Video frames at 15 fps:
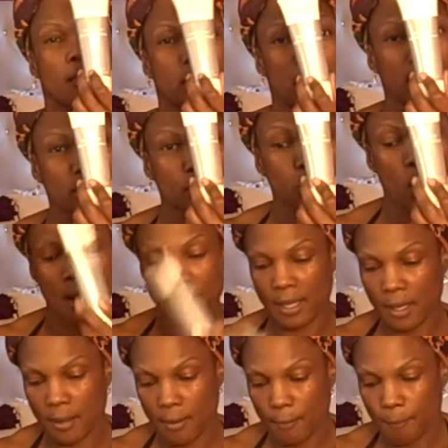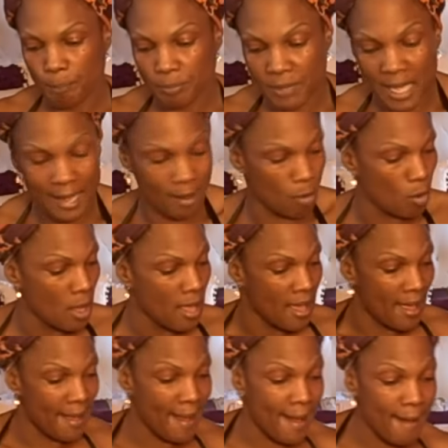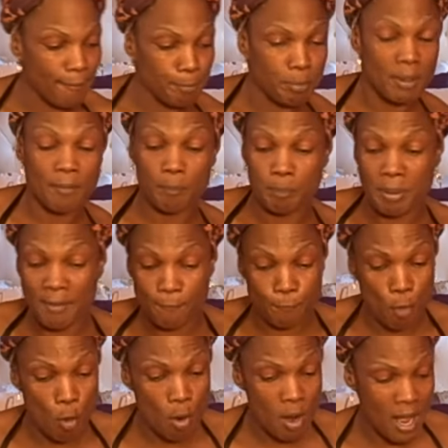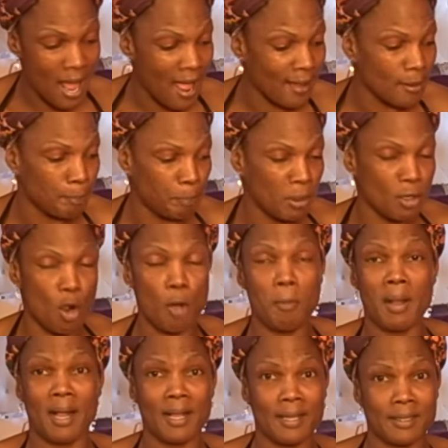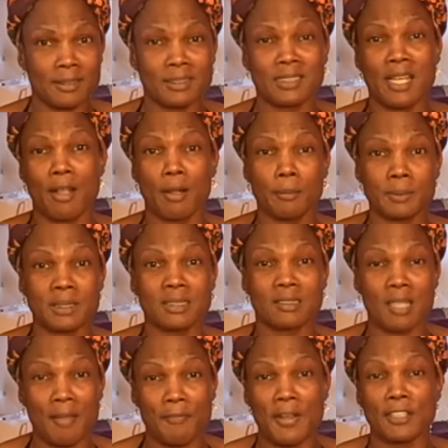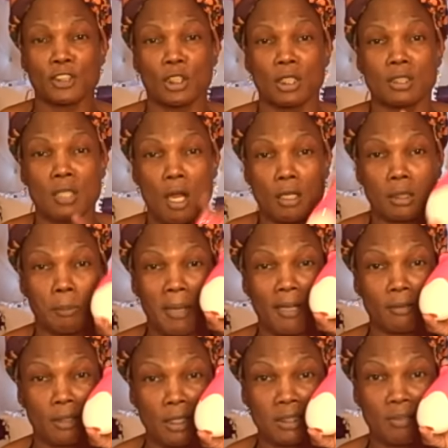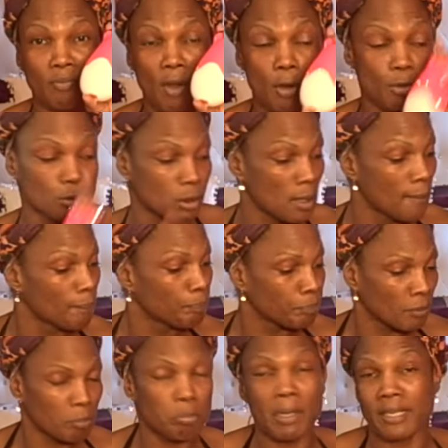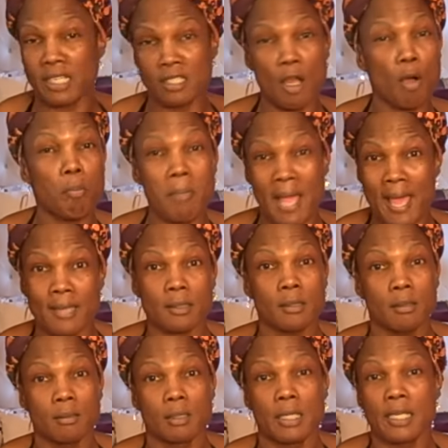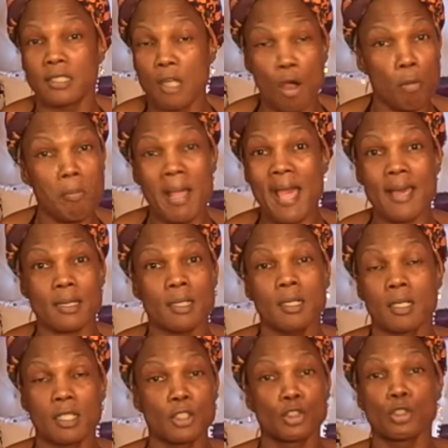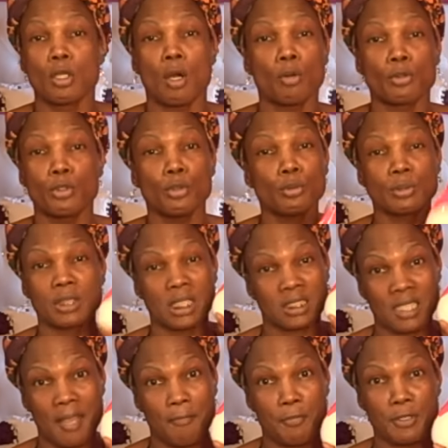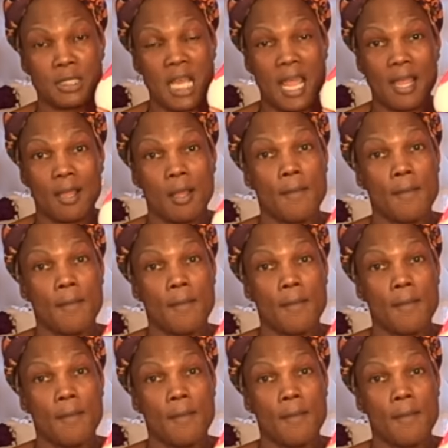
This right here. Now, before I put on my serums and stuff, I should have talked about this first. But it don't matter. It don't matter because you don't use this every day